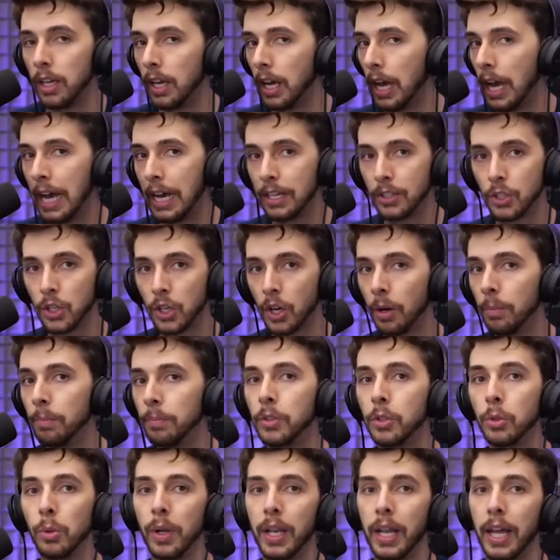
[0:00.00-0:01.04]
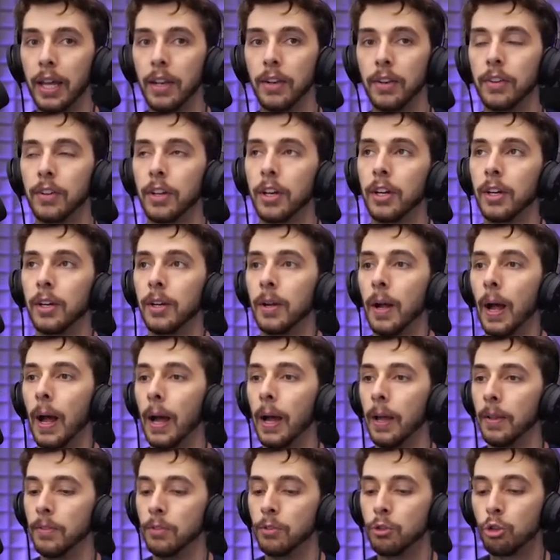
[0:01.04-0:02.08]
has come to an end.
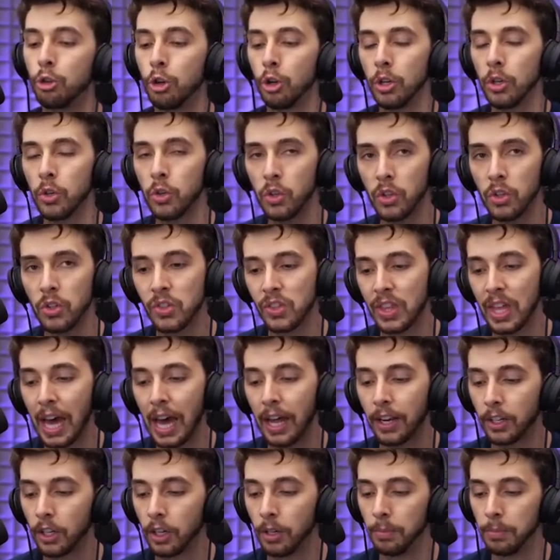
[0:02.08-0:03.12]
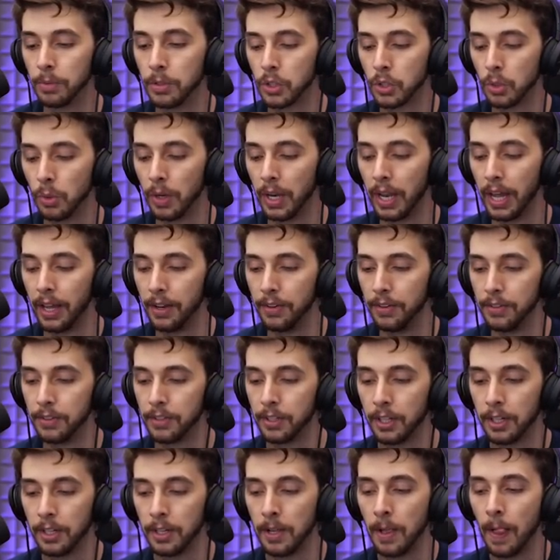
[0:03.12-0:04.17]
And just as that comes to an end,
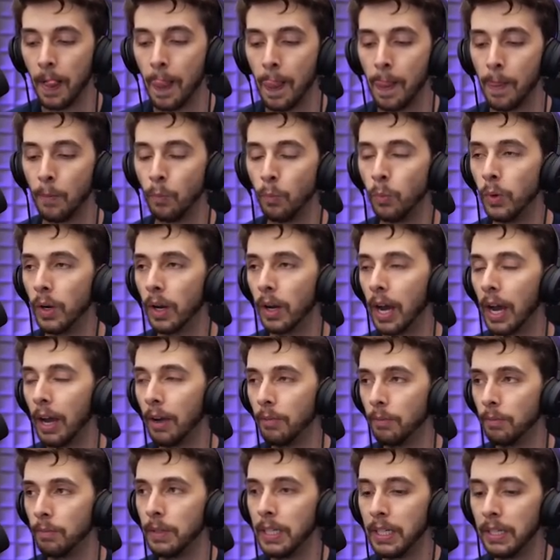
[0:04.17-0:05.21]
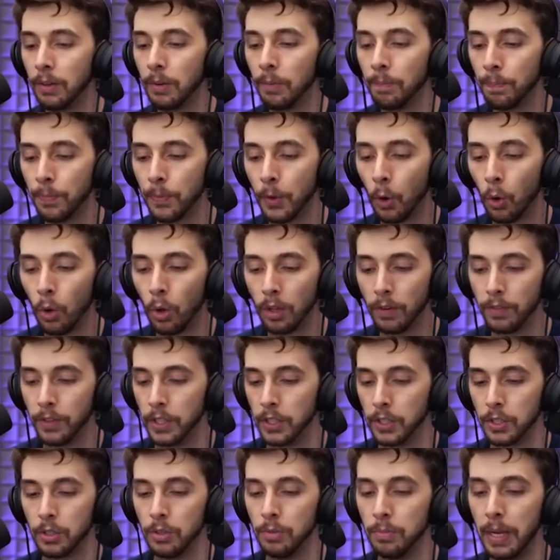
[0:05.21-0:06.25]
we, I mean, all of
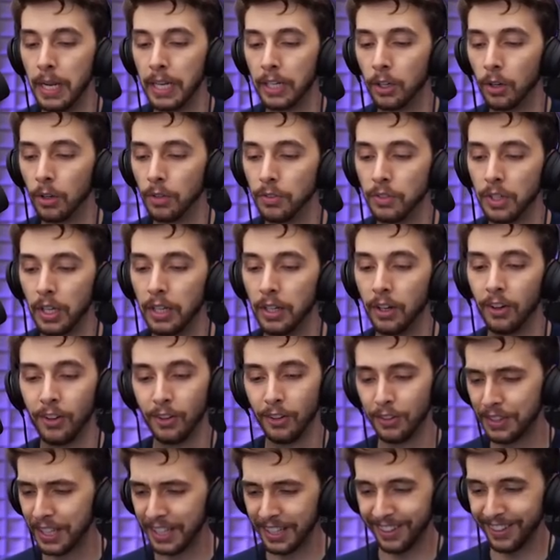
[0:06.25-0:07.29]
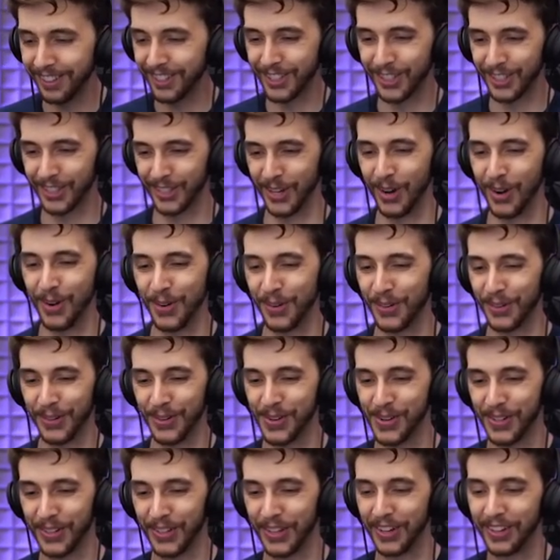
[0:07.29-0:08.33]
us who make content, oh, that looks so
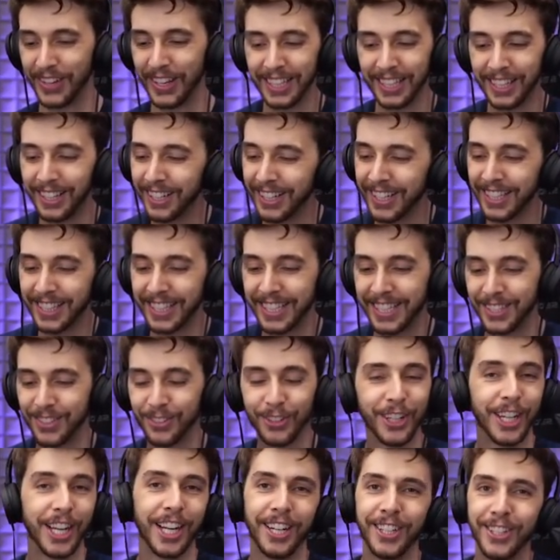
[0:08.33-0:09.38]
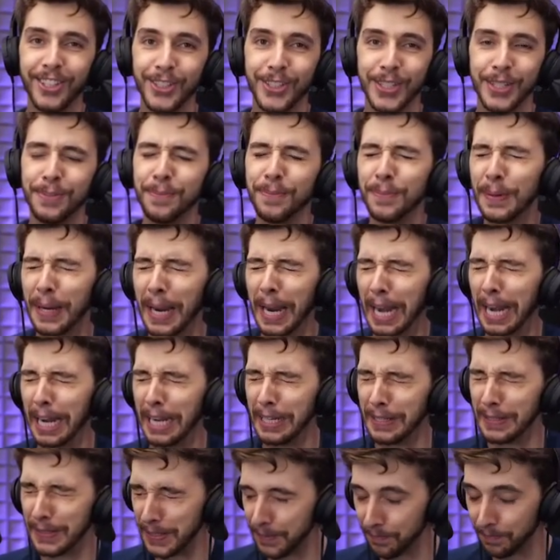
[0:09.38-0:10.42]
cool though. Like, look at this. We're going to lose it. We're going to
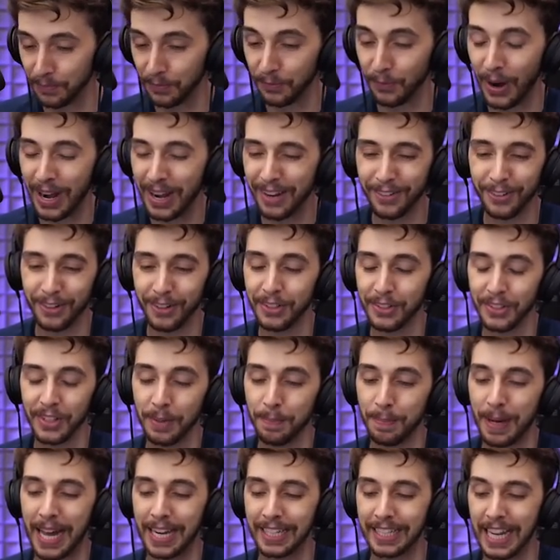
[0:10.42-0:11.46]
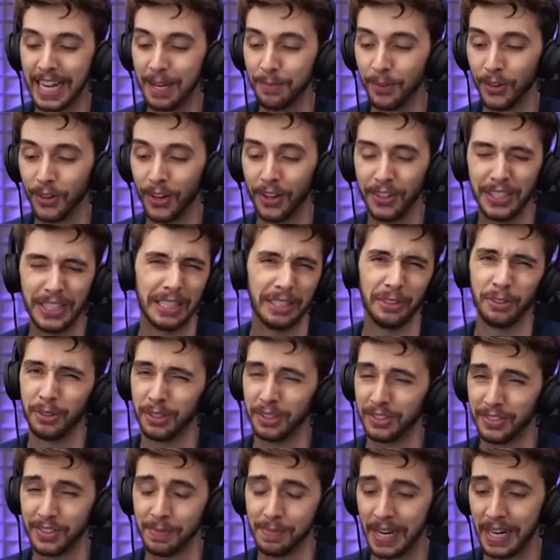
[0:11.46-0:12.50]
lose it. Whether it was in a bad game or not
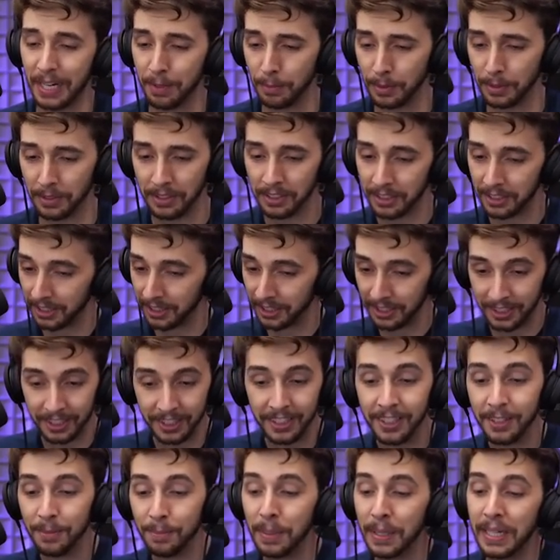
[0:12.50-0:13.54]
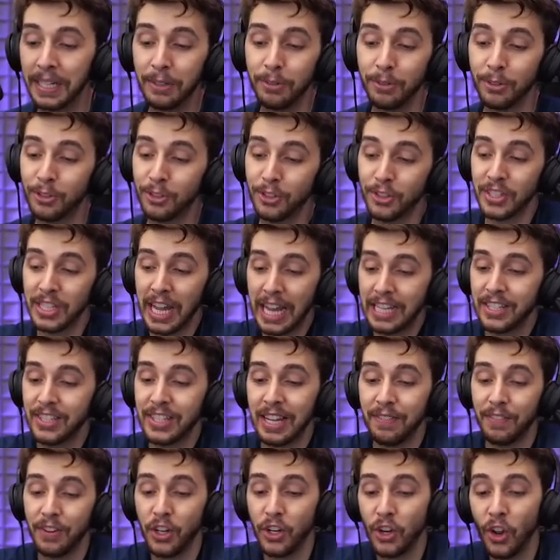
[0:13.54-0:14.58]
is debatable. But it was just nice
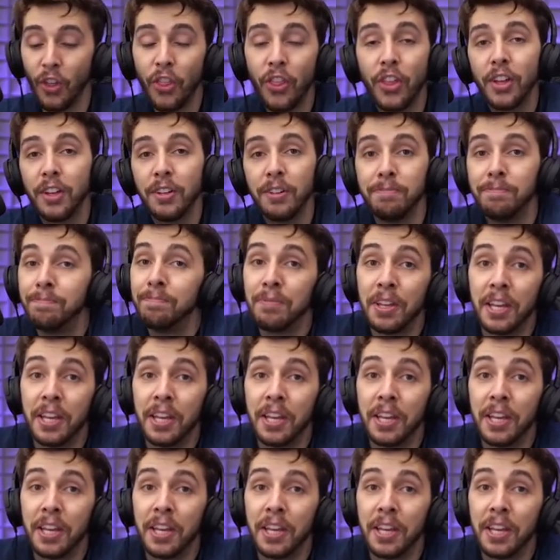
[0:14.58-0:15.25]
to have another